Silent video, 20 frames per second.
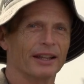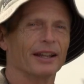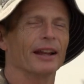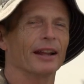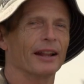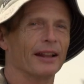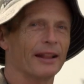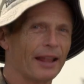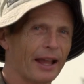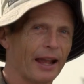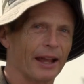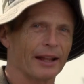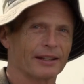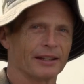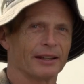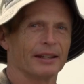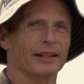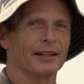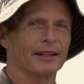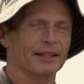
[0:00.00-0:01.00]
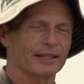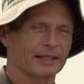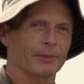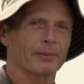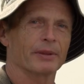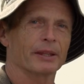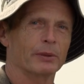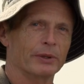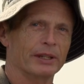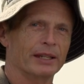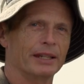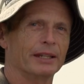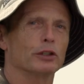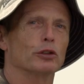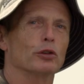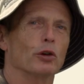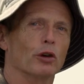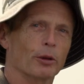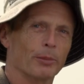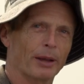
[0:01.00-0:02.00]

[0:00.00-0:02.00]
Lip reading: And that is something we need to talk